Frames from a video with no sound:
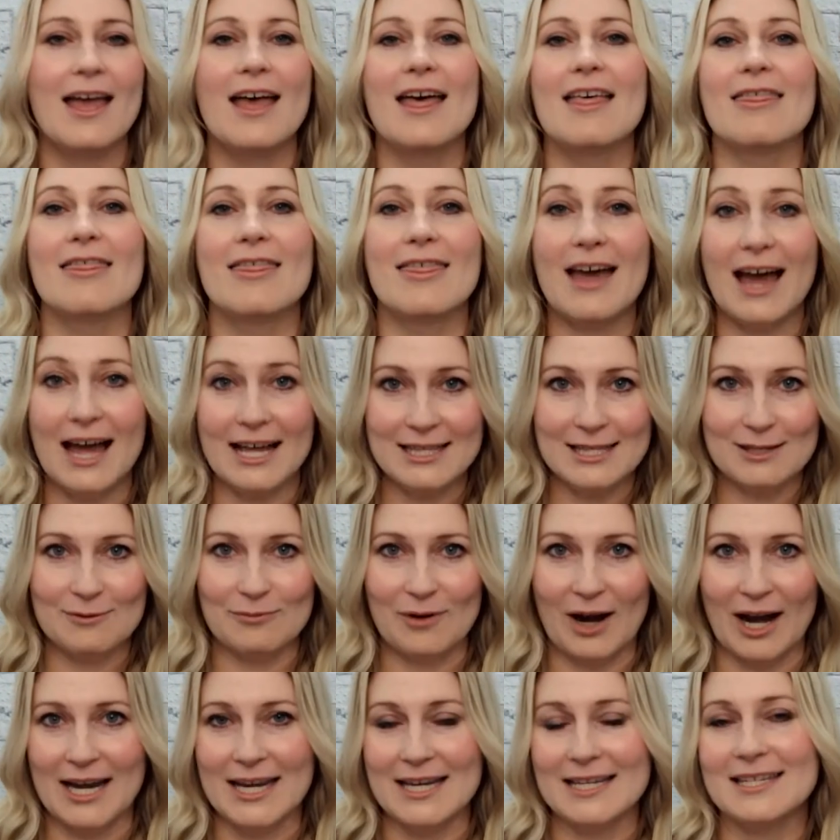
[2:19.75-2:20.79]
That's
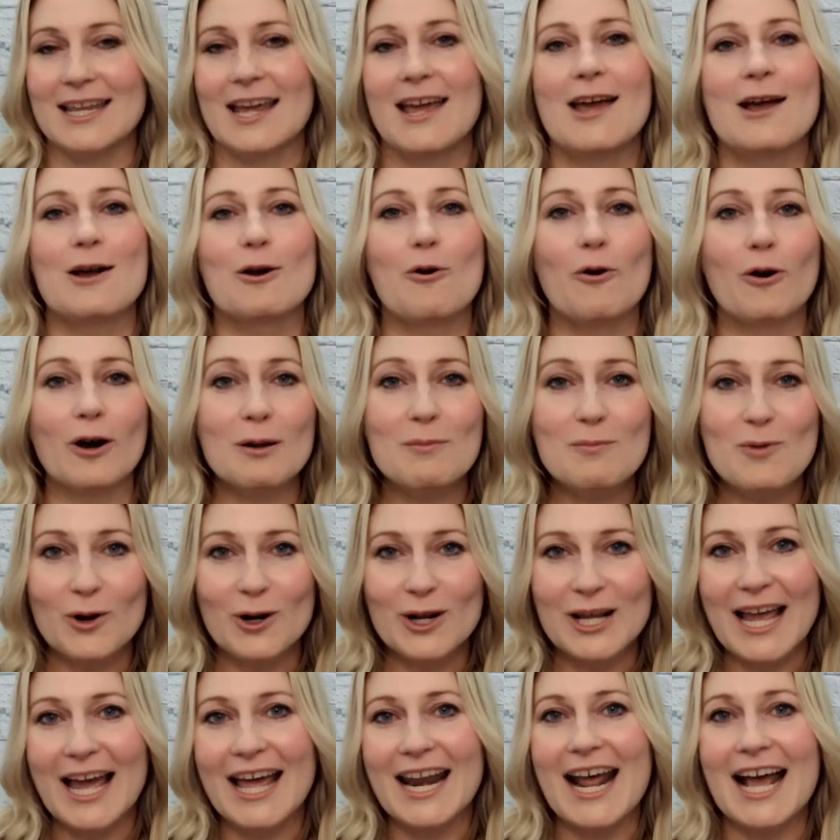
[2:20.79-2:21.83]
right. Corey
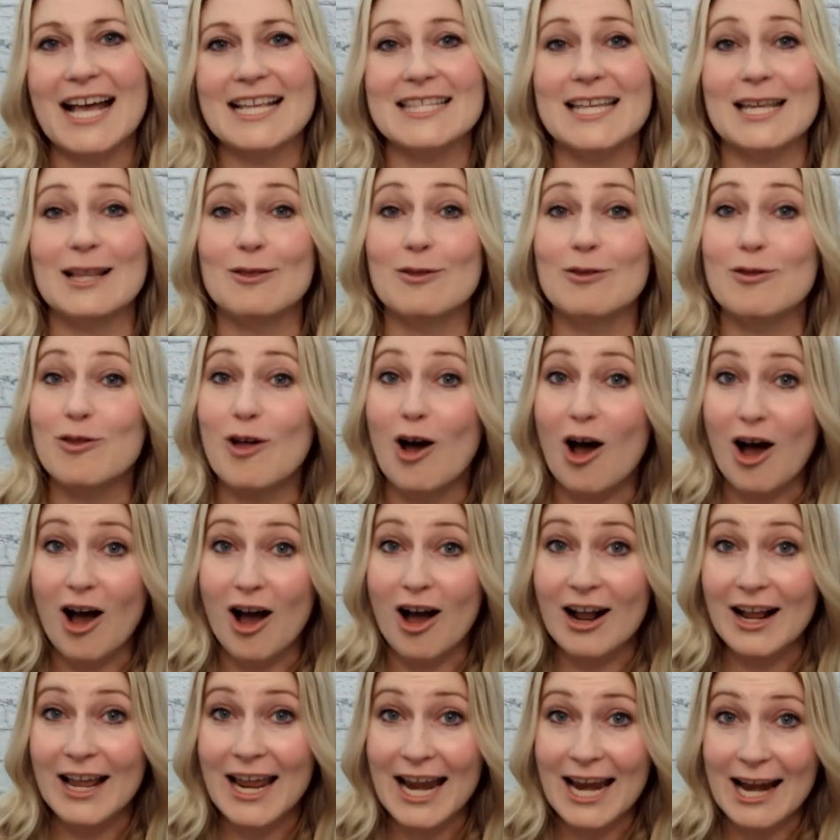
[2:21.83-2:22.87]
Mortgat has a
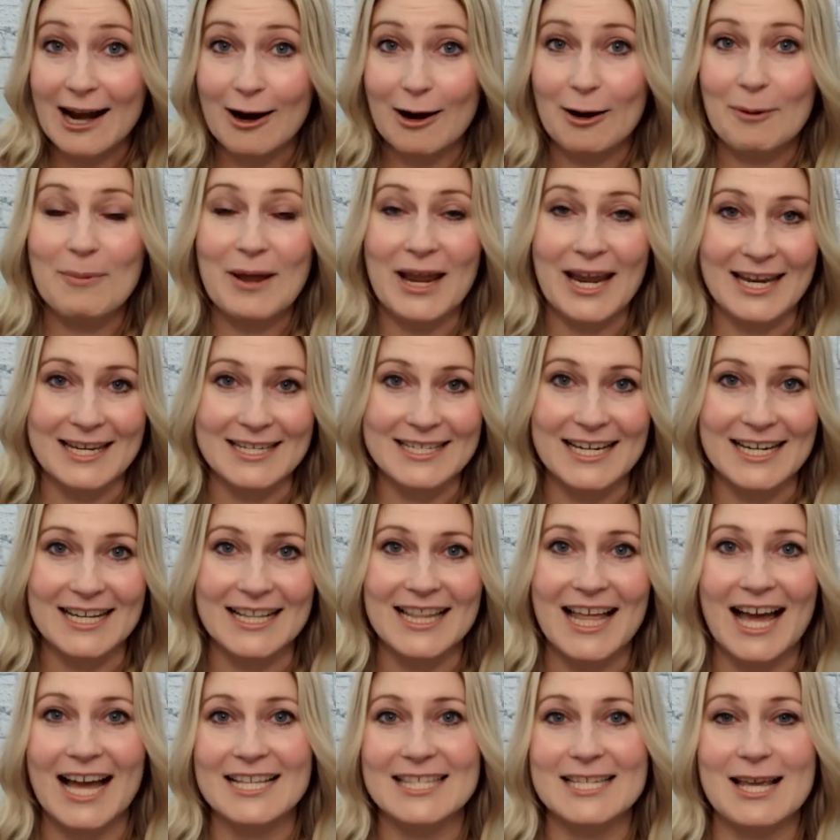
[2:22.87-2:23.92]
long hair painting
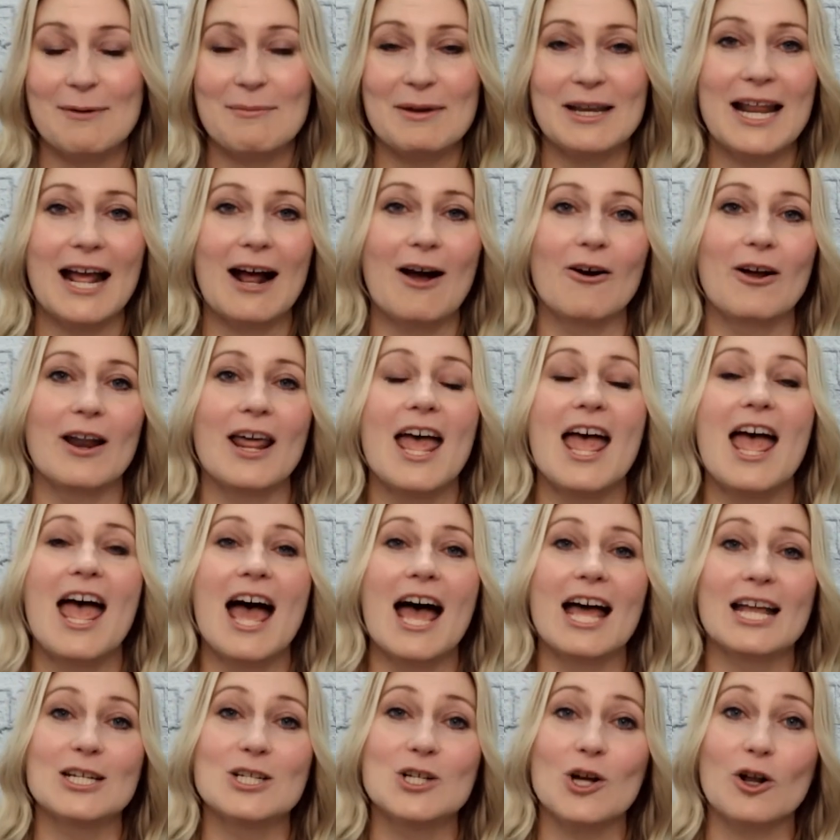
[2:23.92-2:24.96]
class coming out,
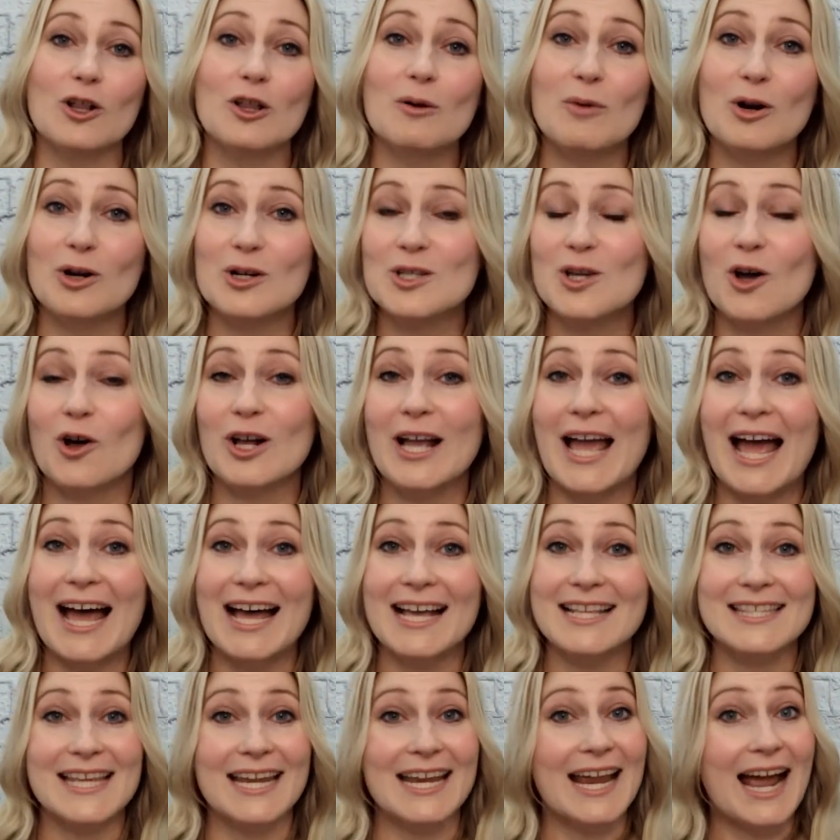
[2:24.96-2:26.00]
and Charla Maarschalk
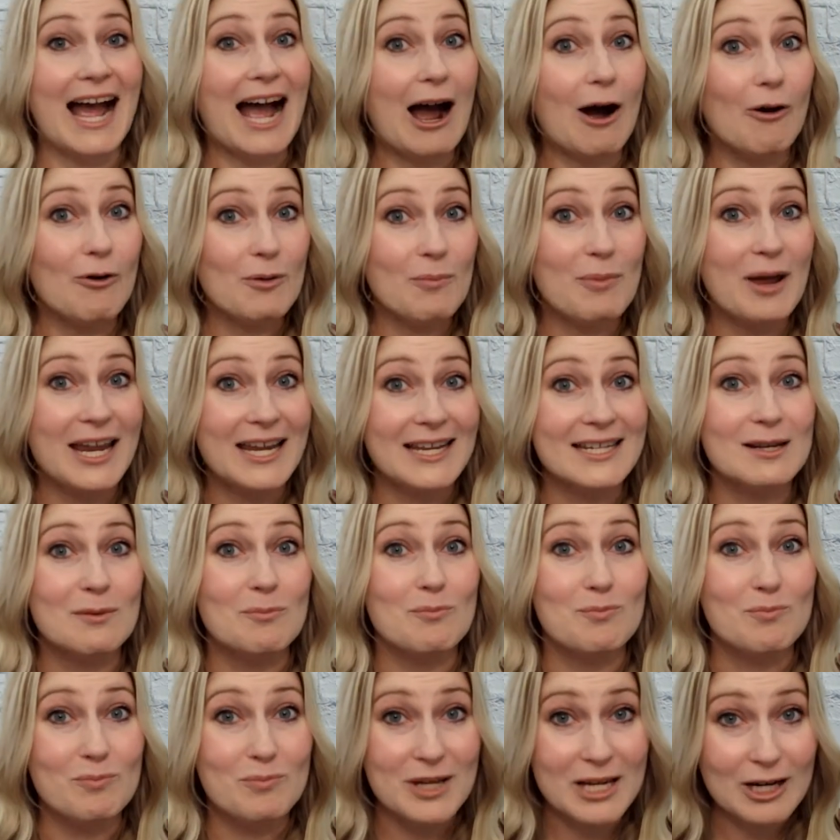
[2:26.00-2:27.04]
has a how to paint a
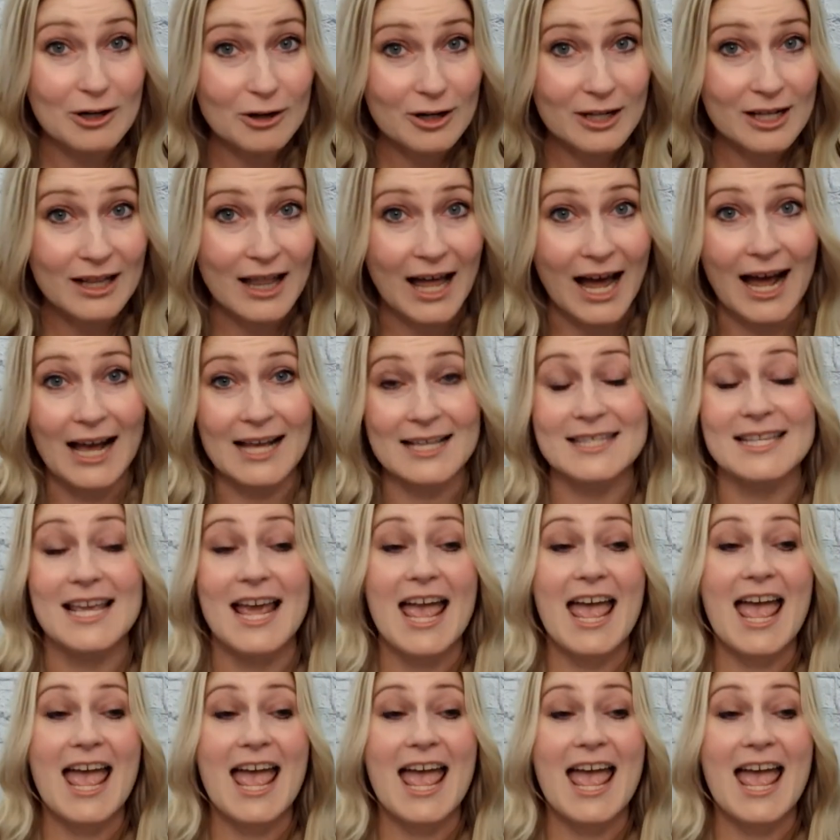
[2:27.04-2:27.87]
beard class.